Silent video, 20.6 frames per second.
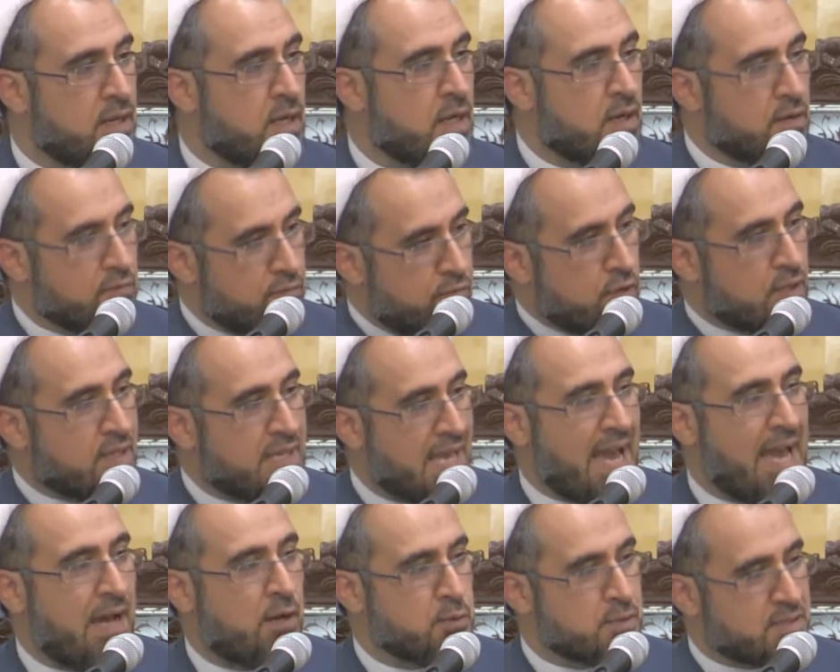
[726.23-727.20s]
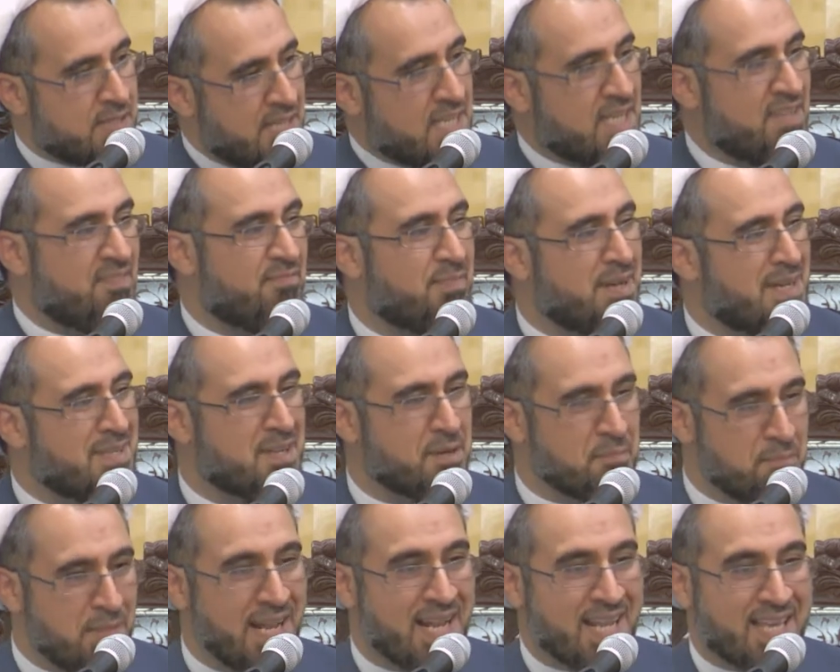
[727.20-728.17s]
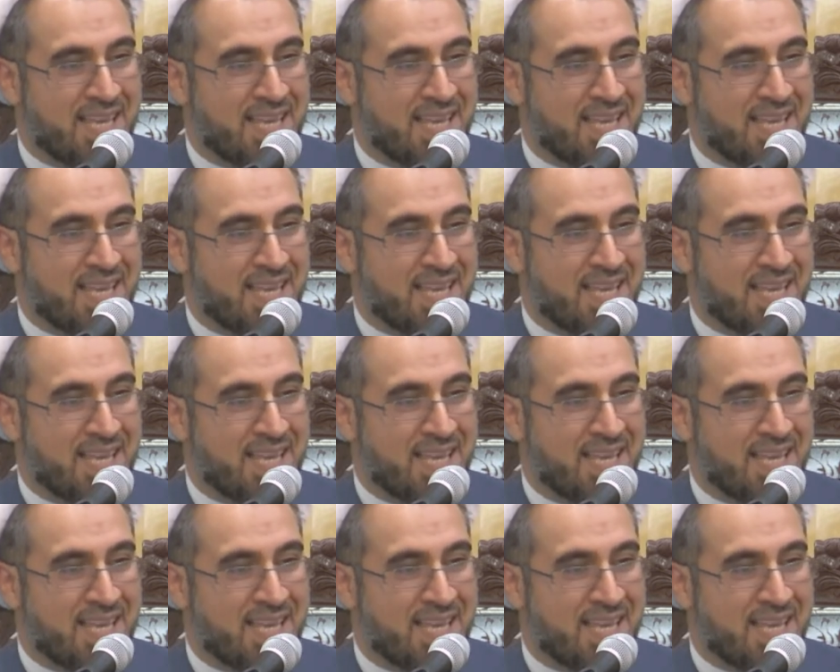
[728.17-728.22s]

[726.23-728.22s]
For cows, they give better milk.